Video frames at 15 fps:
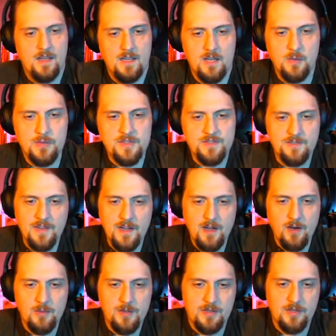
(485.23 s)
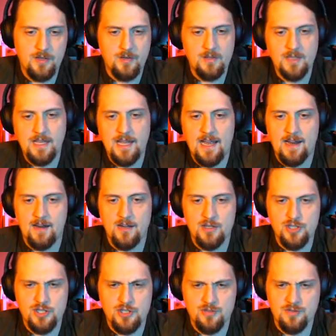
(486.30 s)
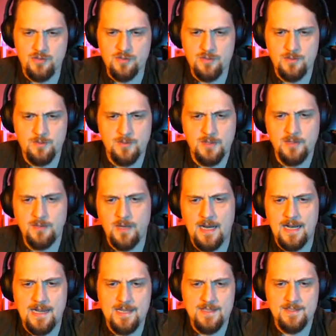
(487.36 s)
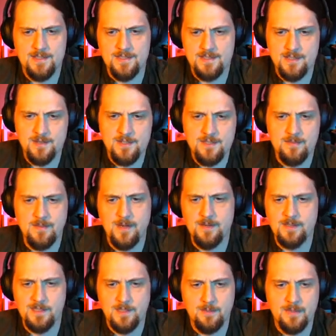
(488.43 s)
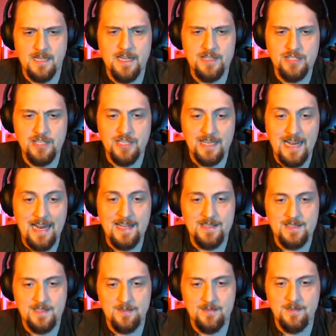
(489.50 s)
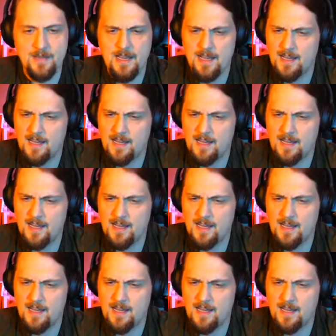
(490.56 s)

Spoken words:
He was fair with curly hair, shrewd blue eyes, and so smart and obliging and handsome